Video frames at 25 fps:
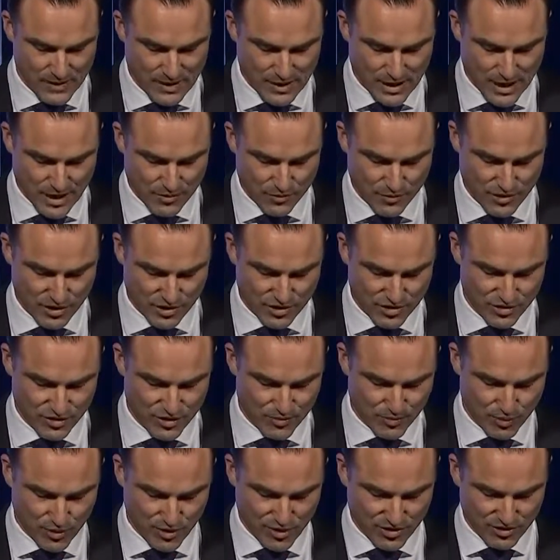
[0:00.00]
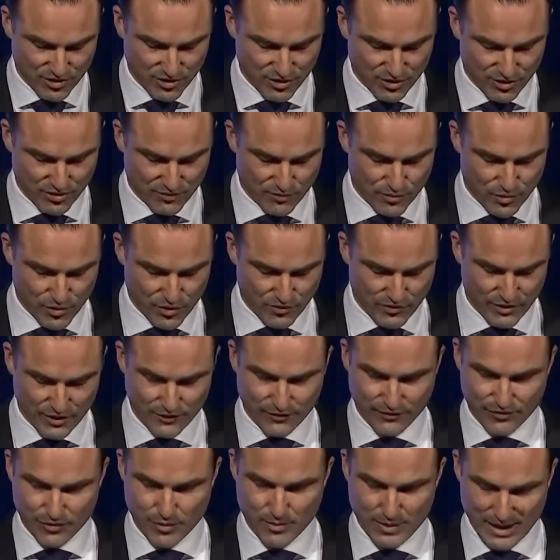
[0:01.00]
And we're actually in the process of moving
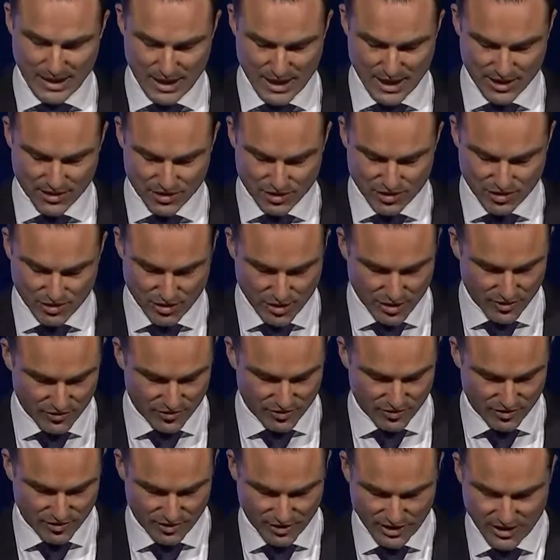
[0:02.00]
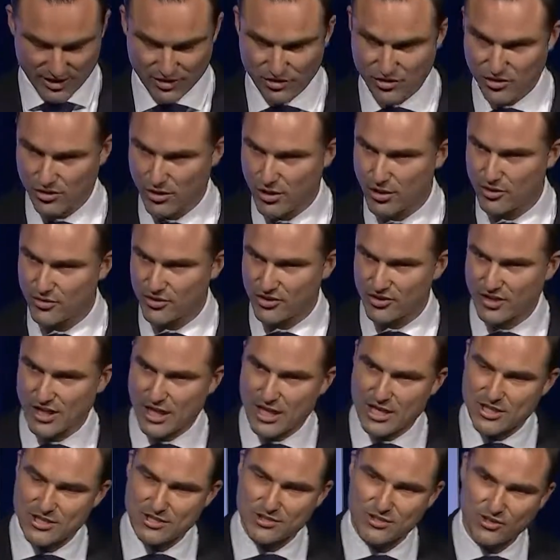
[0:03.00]
from a large trial
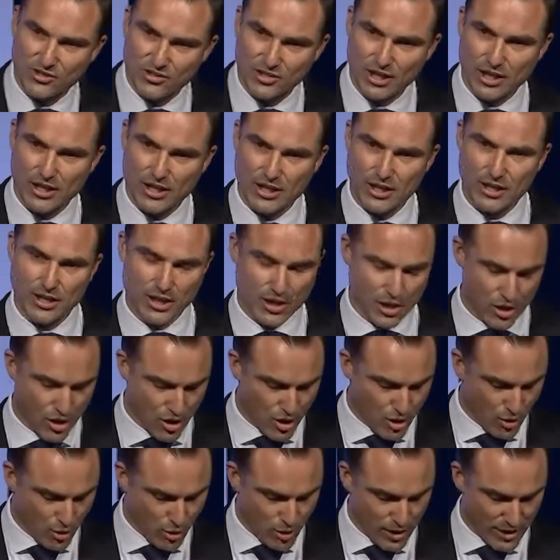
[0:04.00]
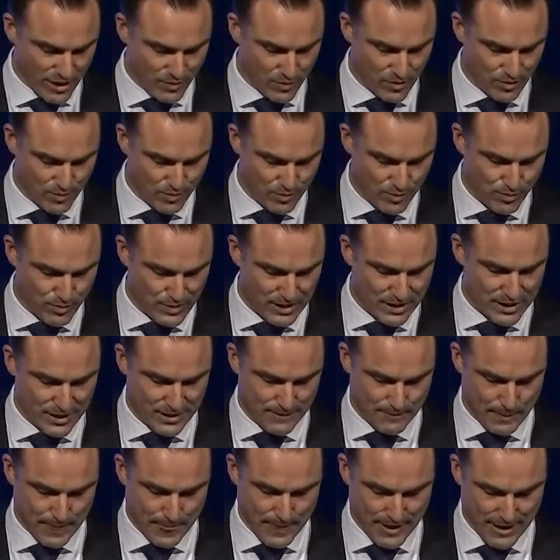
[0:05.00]
stage into something quite a bit bigger,
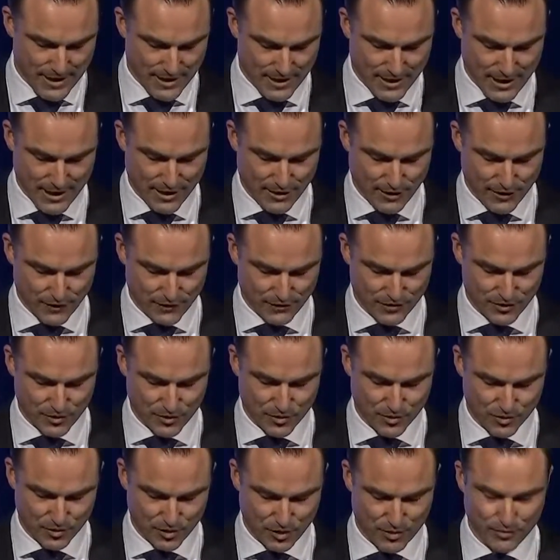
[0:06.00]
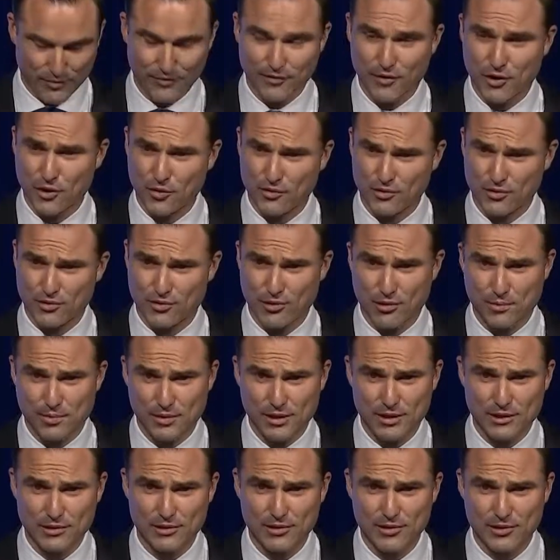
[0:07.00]
and hopefully also involves
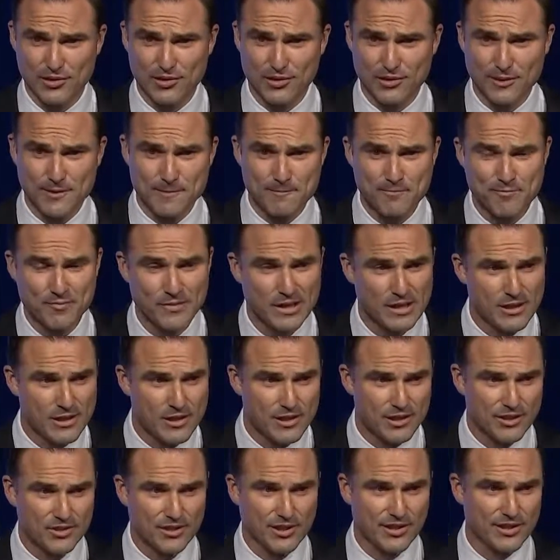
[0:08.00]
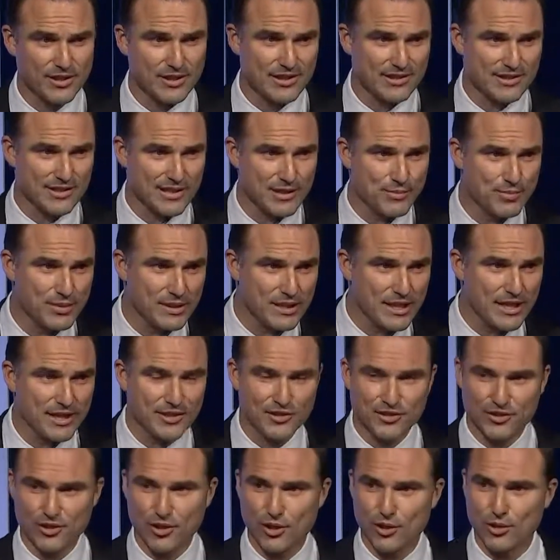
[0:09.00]
cropping lucerne, because I think deep in our
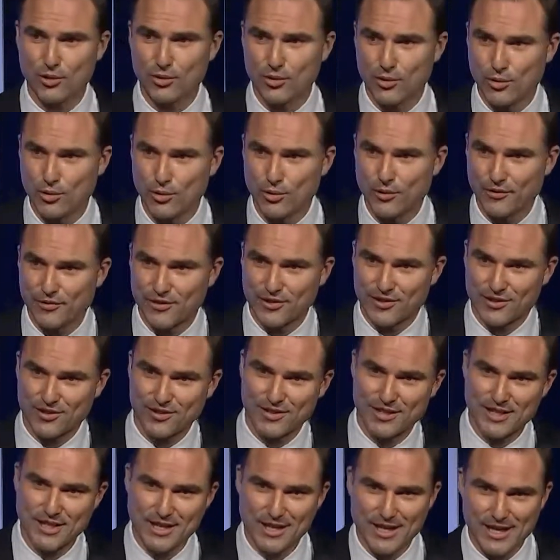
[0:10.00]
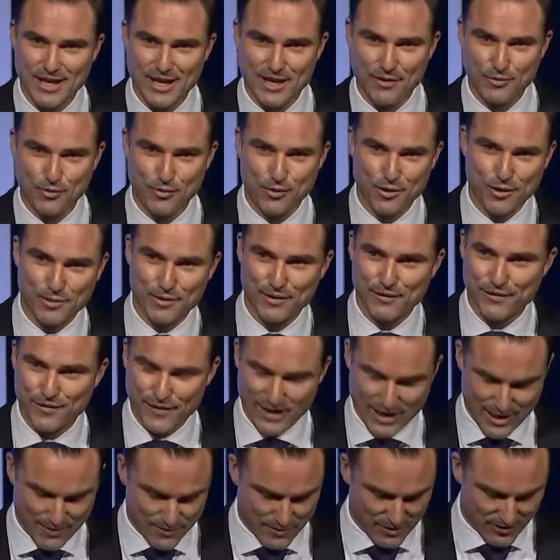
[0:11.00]
soul, all of us want to be
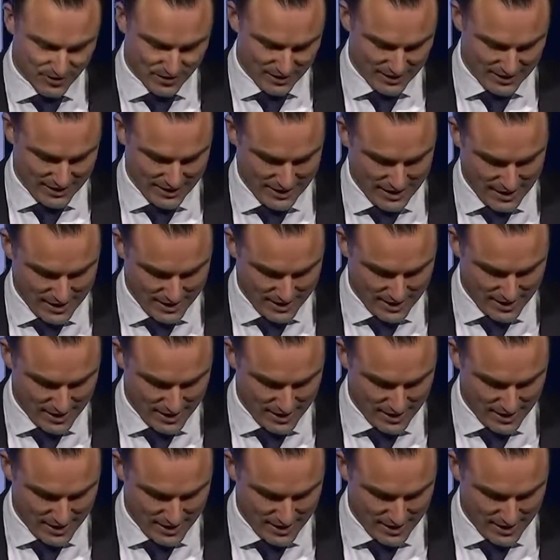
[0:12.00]
farmers at the